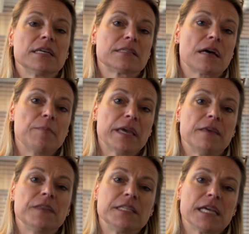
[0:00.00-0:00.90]
some
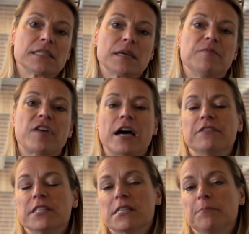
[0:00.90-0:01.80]
in the
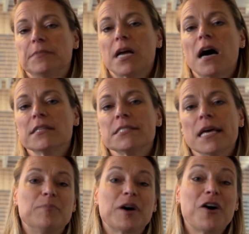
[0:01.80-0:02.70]
DSM-5 and some not,
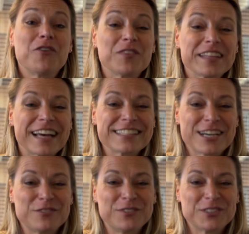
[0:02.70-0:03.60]
but hopefully that's
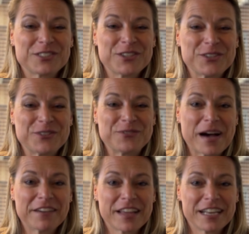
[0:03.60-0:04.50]
helpful to
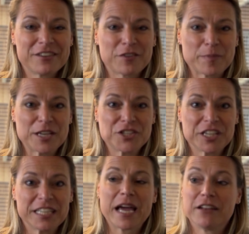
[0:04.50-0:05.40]
have that
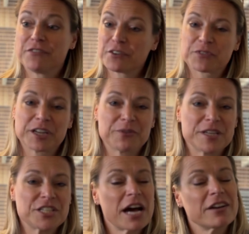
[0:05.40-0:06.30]
information. And feel free to
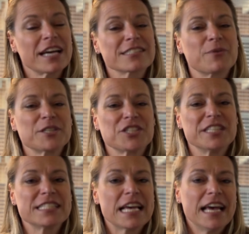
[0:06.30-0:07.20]
reach out, ask
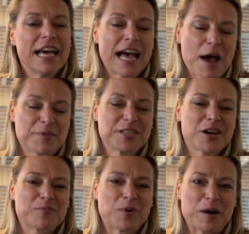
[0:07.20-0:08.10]
questions. Happy to
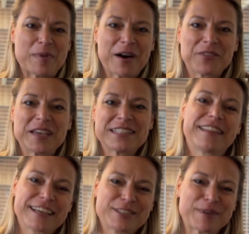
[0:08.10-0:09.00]
talk more about this.
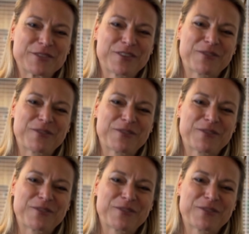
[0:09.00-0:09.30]
Thanks so much for